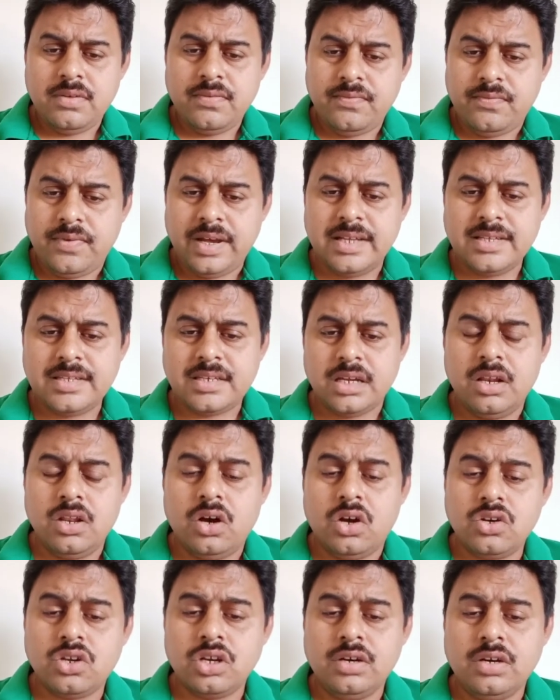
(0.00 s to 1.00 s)
faced a
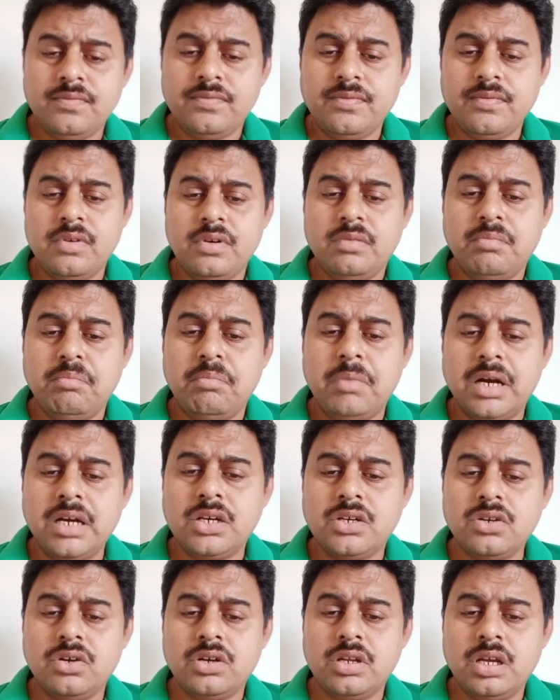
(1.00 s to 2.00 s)
lot of
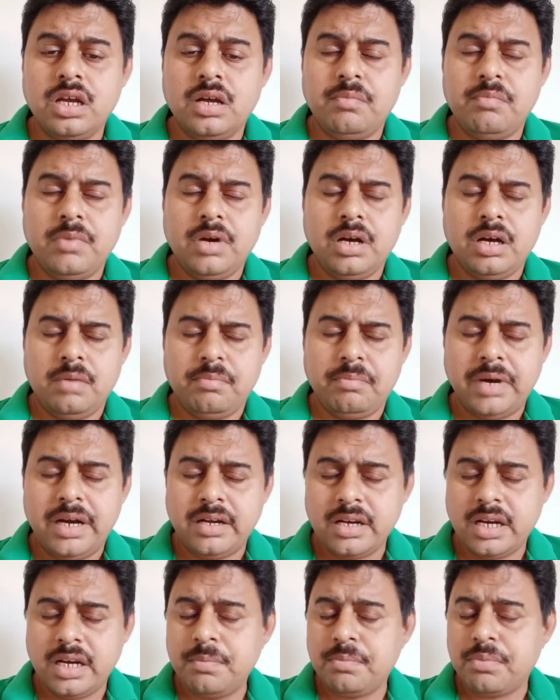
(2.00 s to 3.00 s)

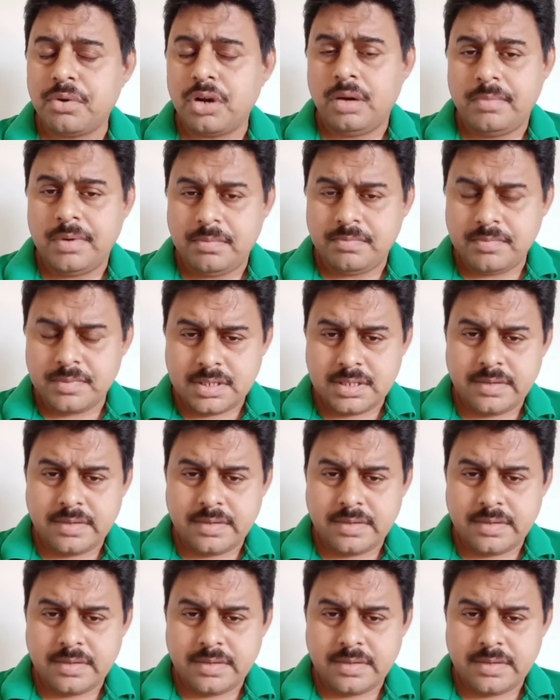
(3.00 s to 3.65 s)
monetary problems.